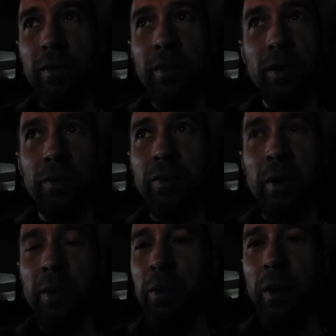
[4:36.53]
you
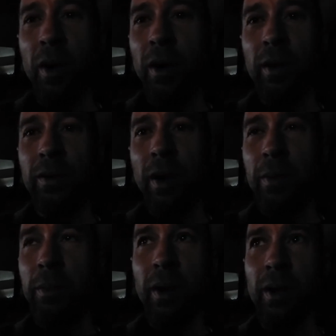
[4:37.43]
fumble the ball and drop
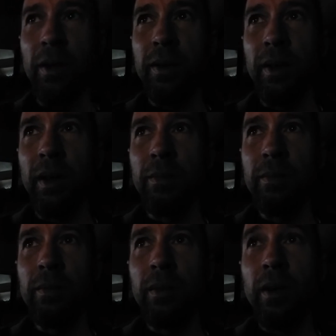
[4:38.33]
the ball all the time.
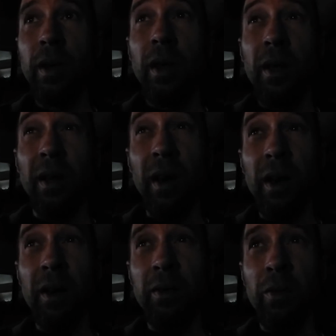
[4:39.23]
Like I don't even